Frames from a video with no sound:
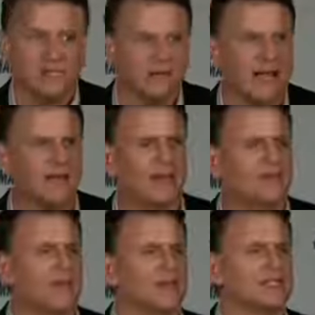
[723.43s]
They're battling
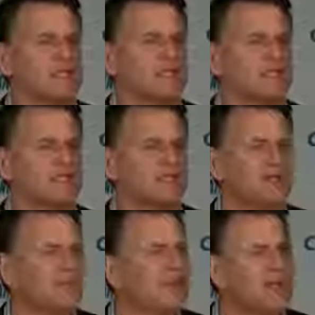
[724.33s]
a very serious
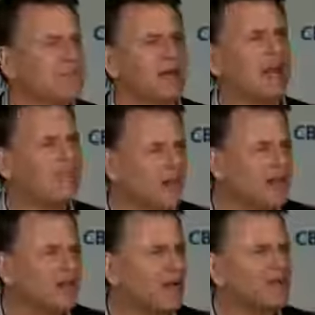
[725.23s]
issue, but I
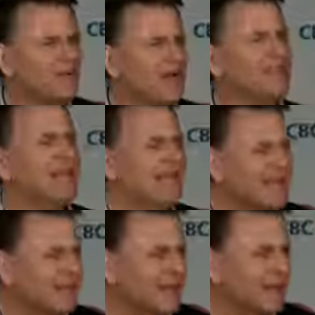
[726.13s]
find a lot of them get
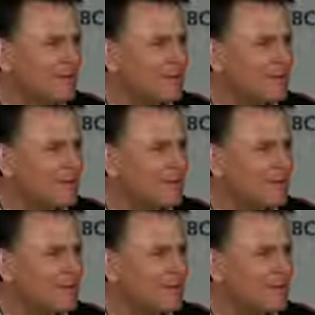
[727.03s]
it.